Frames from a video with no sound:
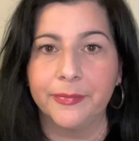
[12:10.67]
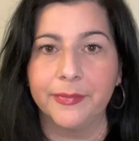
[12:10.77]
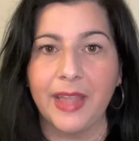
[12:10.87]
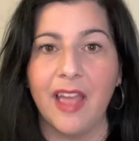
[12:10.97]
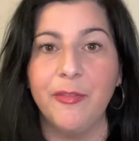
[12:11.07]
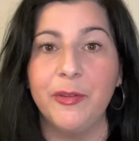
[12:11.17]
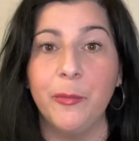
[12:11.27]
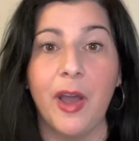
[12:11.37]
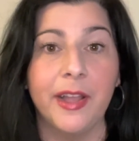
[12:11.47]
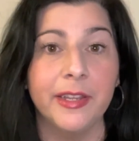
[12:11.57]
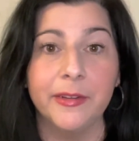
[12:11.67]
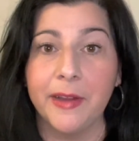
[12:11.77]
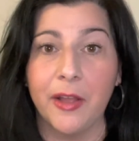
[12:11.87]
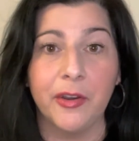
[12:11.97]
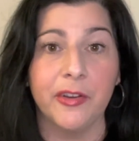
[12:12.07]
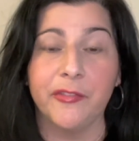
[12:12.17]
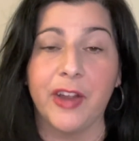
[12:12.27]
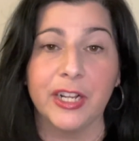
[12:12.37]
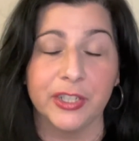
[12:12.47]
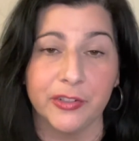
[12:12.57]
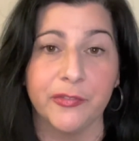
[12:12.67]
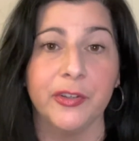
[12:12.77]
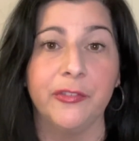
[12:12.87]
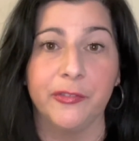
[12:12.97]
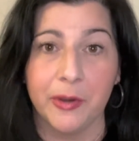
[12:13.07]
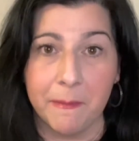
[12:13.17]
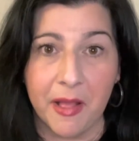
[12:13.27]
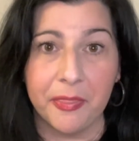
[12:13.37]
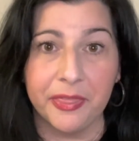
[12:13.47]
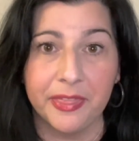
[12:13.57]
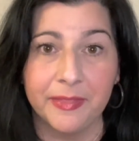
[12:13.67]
I've been walking around on a fractured foot for a month.